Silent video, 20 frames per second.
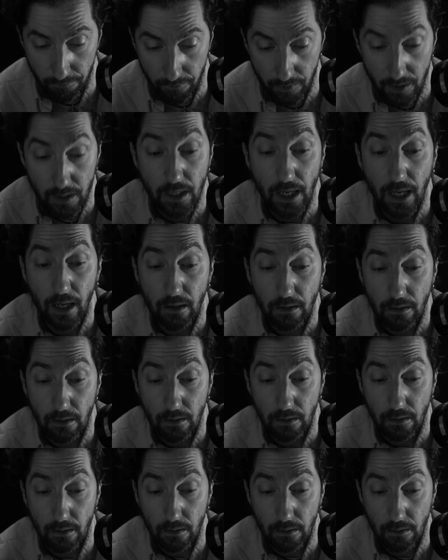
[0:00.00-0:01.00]
The
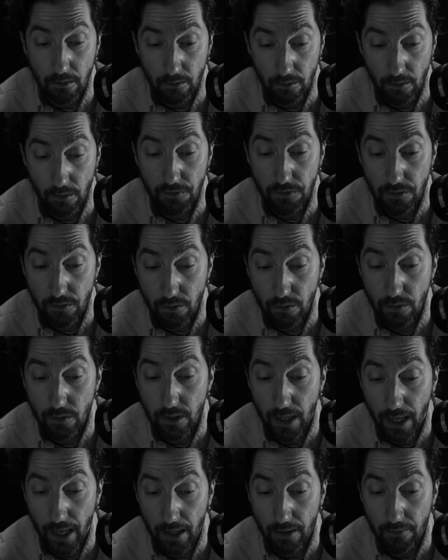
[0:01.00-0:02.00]
death of Sir
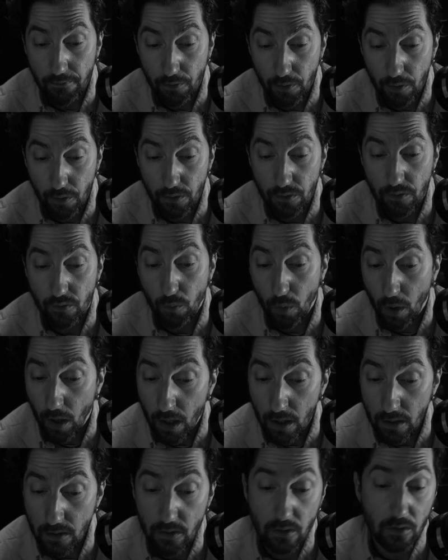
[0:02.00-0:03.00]
Danvers
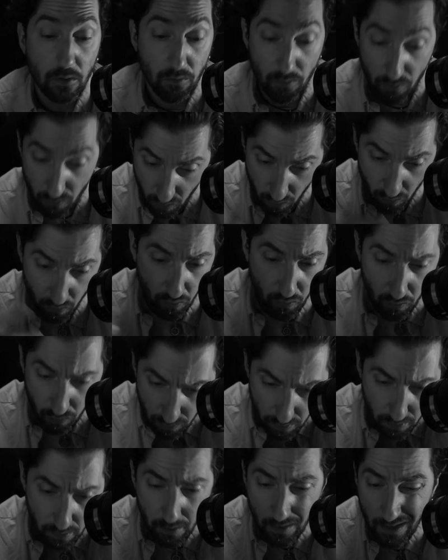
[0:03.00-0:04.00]
was, to
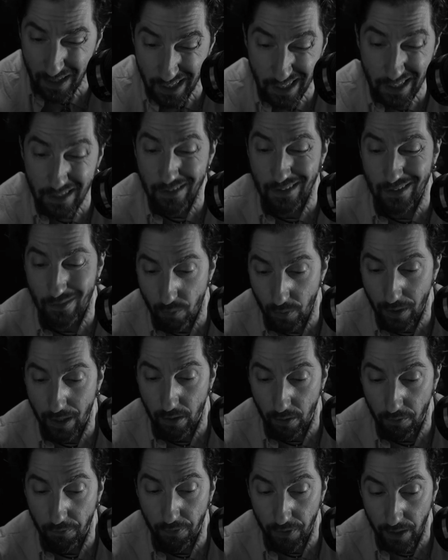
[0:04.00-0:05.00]
his
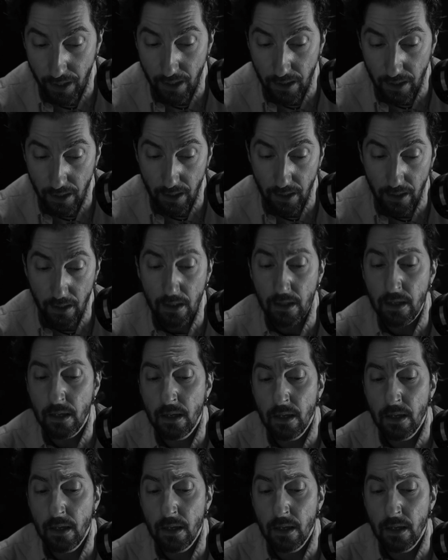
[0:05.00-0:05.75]
way of thinking,